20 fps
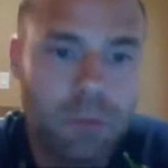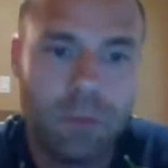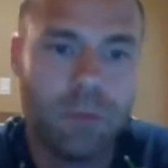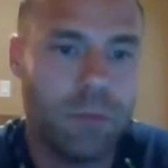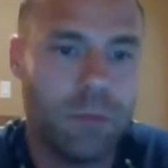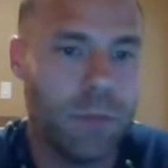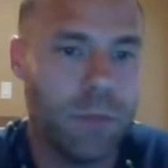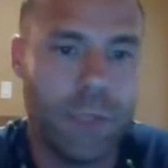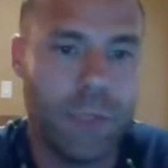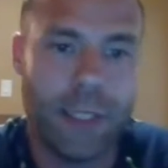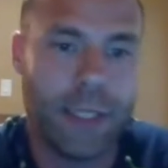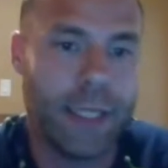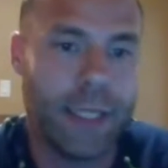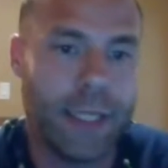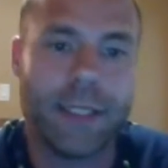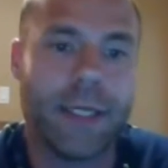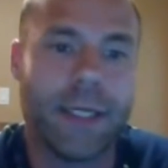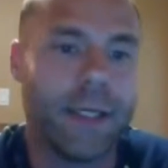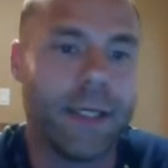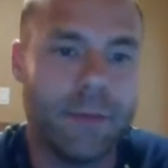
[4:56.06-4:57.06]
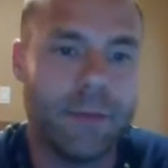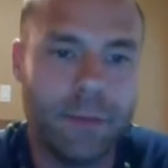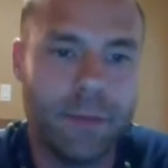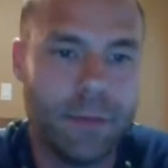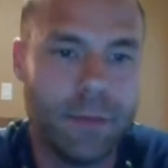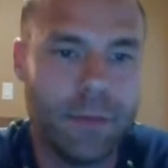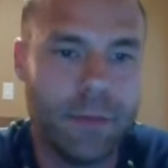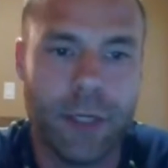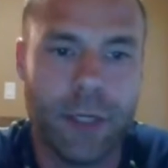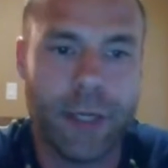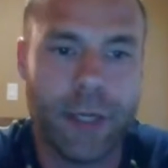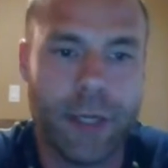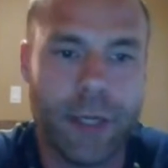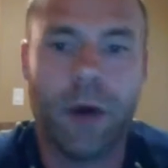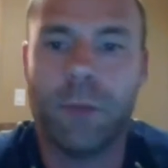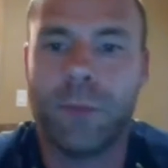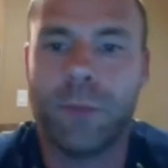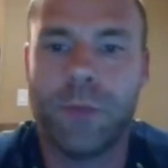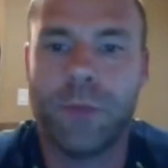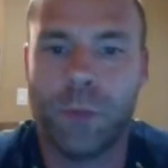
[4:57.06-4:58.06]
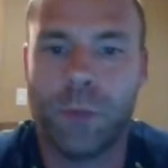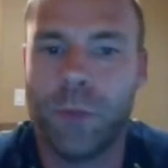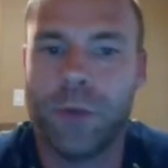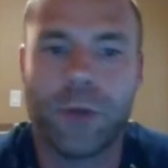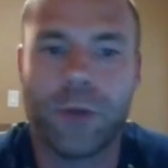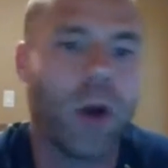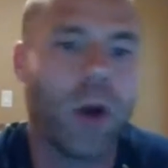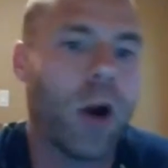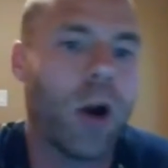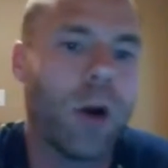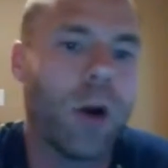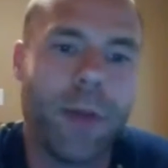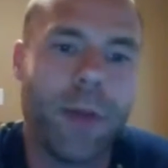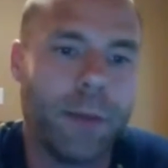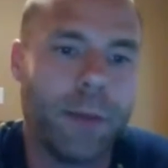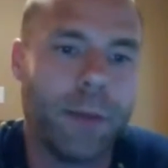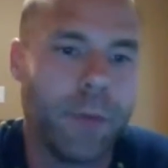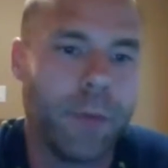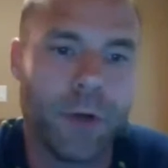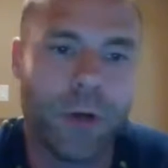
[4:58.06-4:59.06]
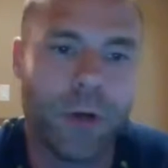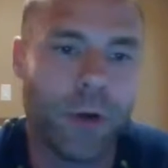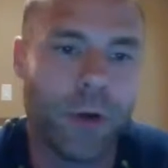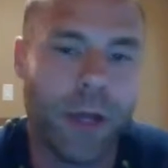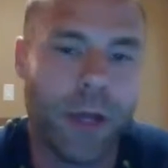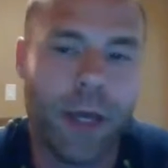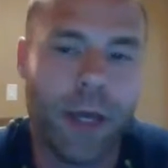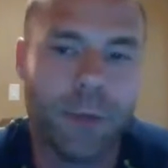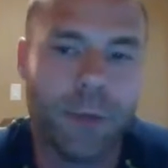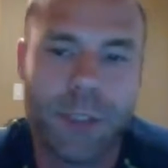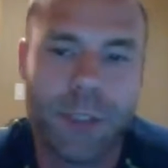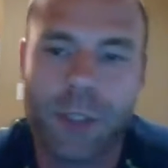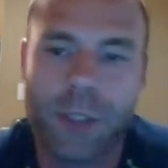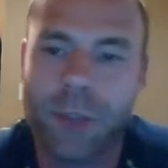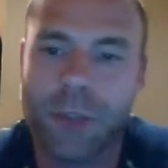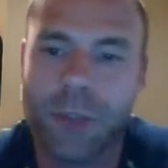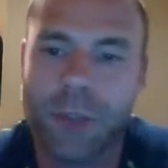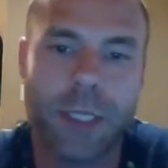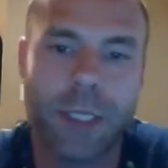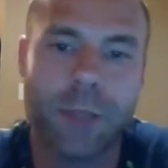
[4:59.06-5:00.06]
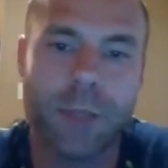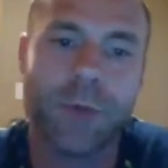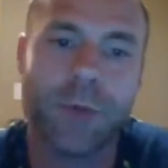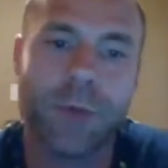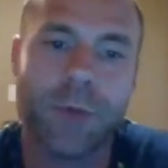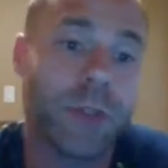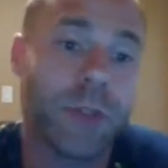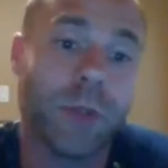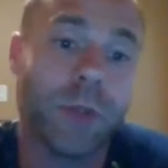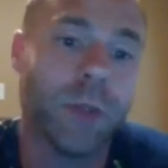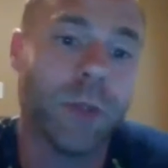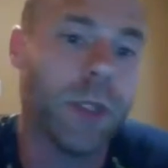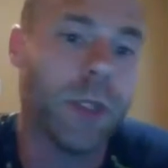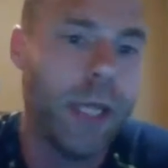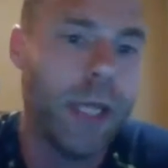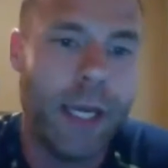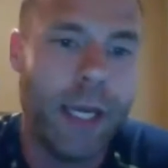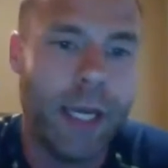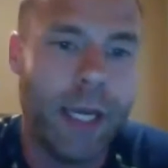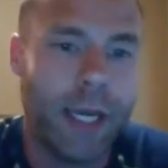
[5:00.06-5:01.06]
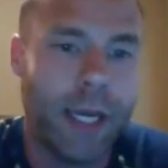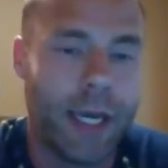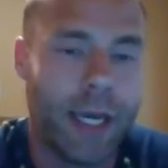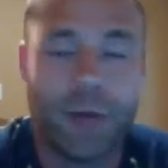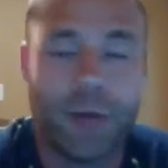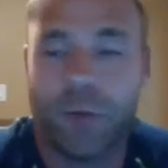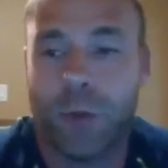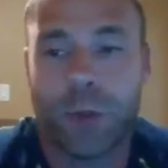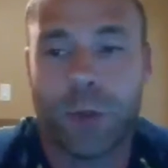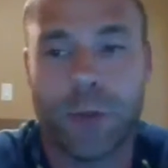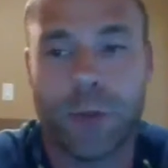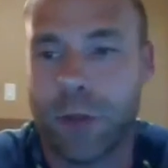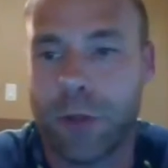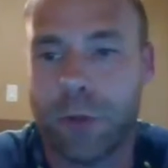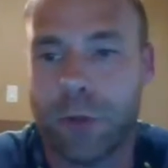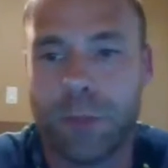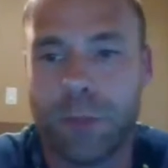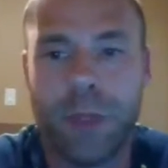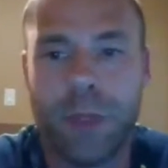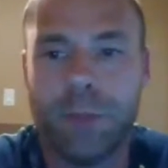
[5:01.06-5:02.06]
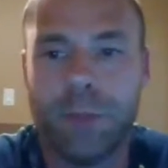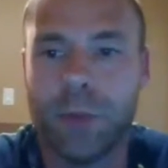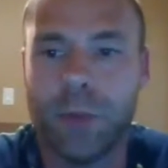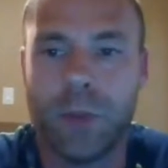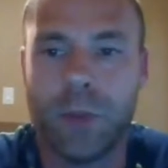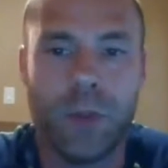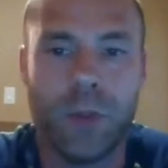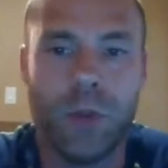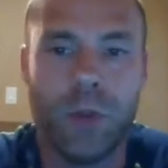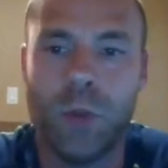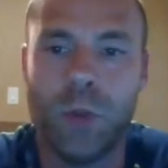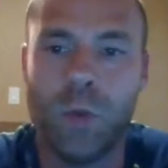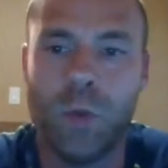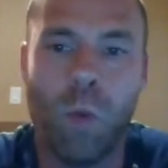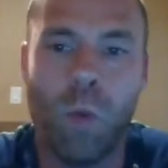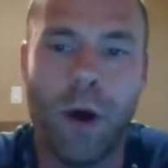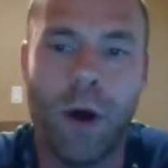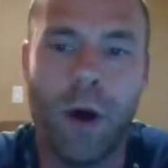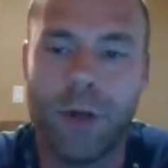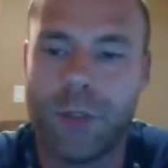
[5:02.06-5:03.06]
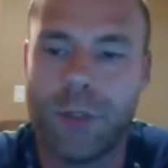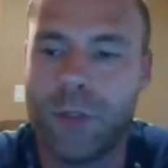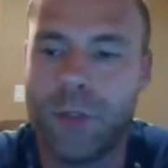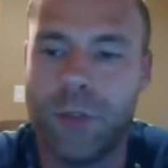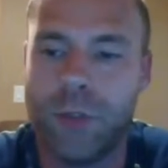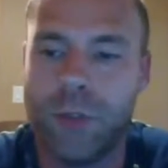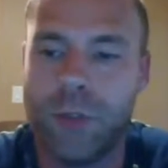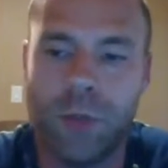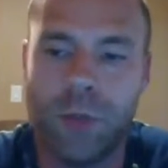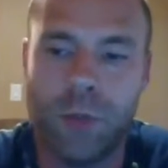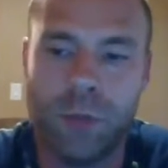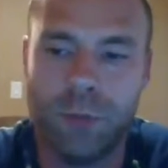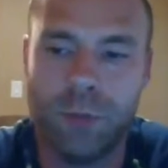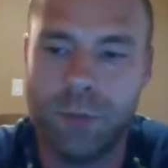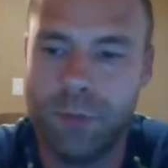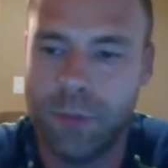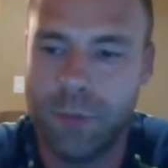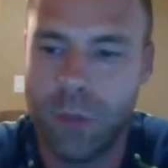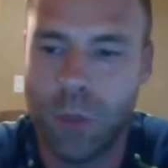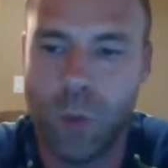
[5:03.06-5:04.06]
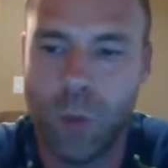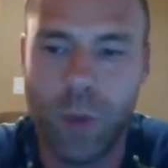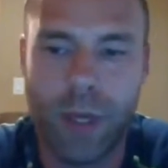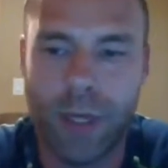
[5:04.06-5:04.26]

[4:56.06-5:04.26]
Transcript: That's it. to help with their car payment or to help send their kid to preschool. And I've worked with other people who want to quit